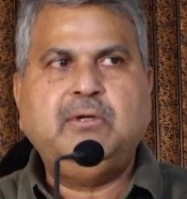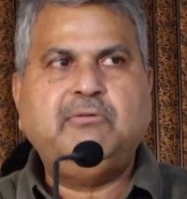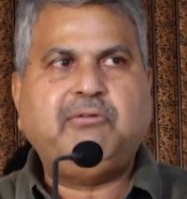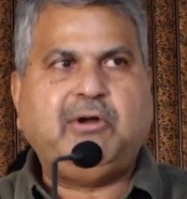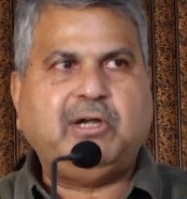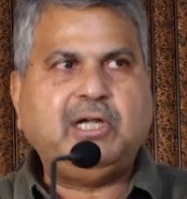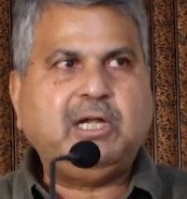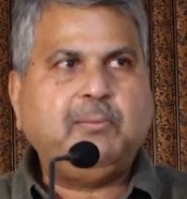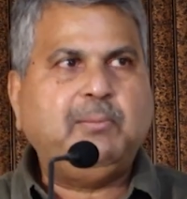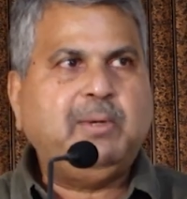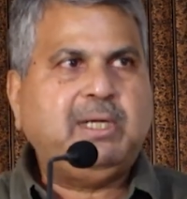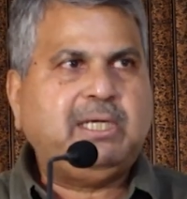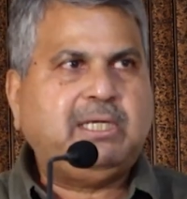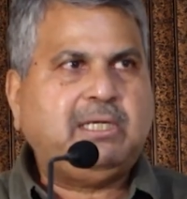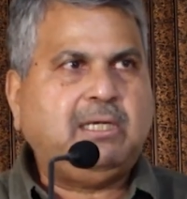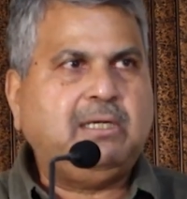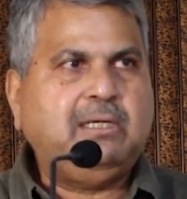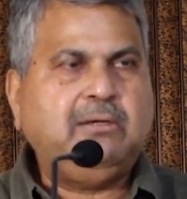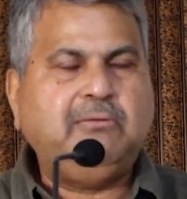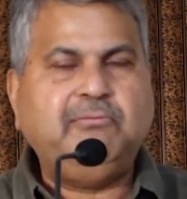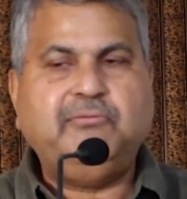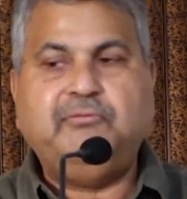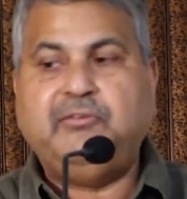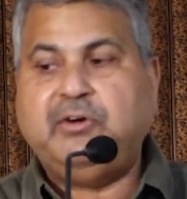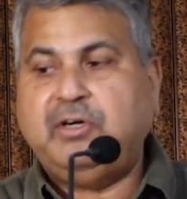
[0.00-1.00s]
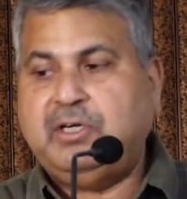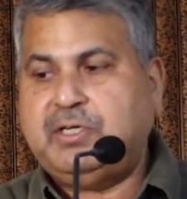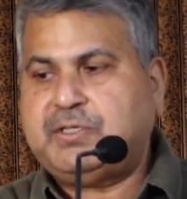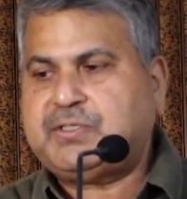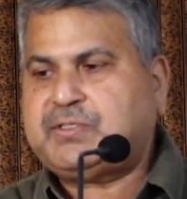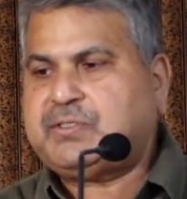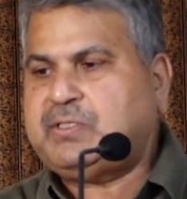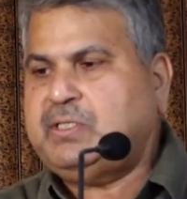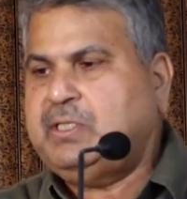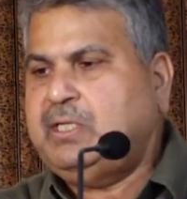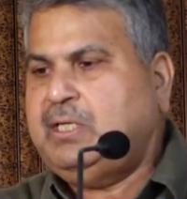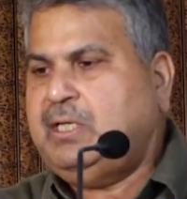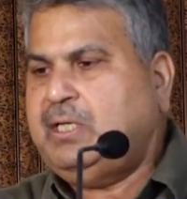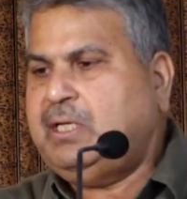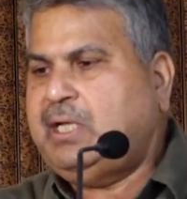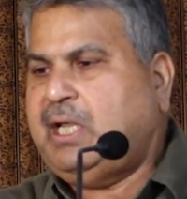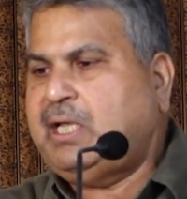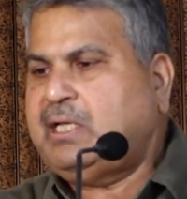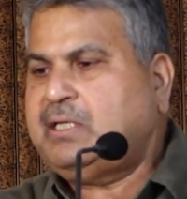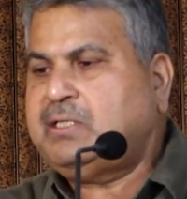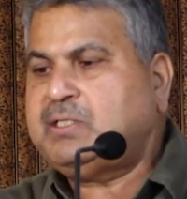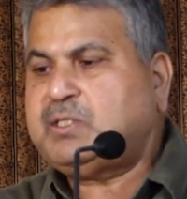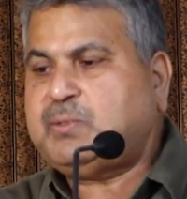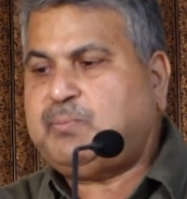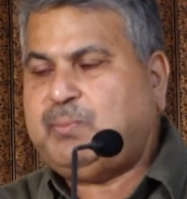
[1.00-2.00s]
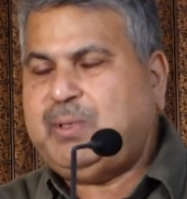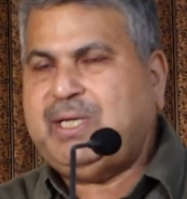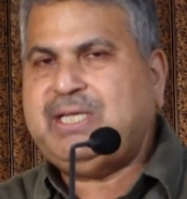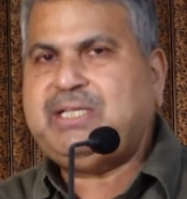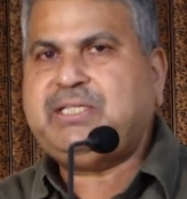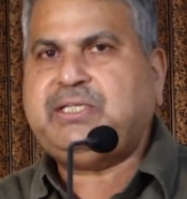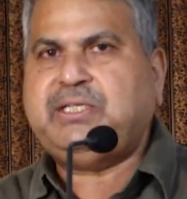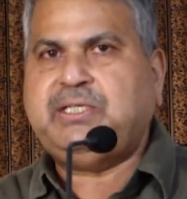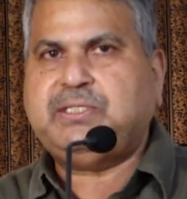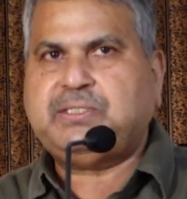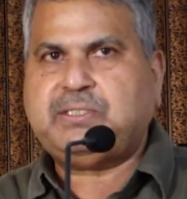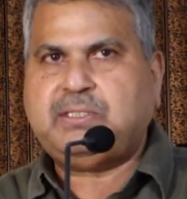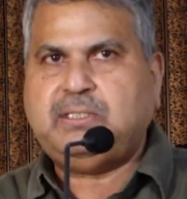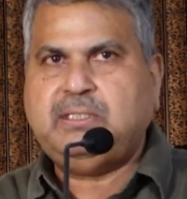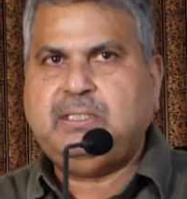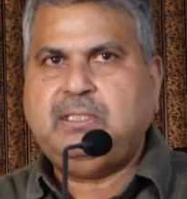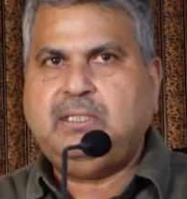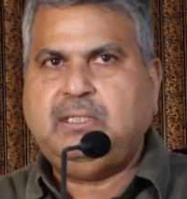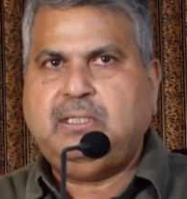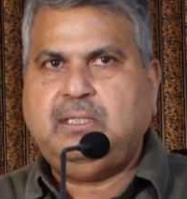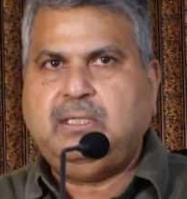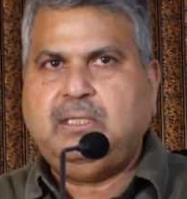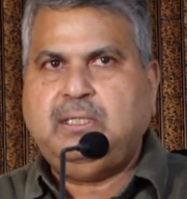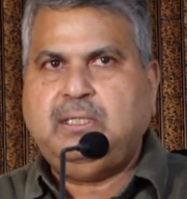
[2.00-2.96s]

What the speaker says: fundamental words like species.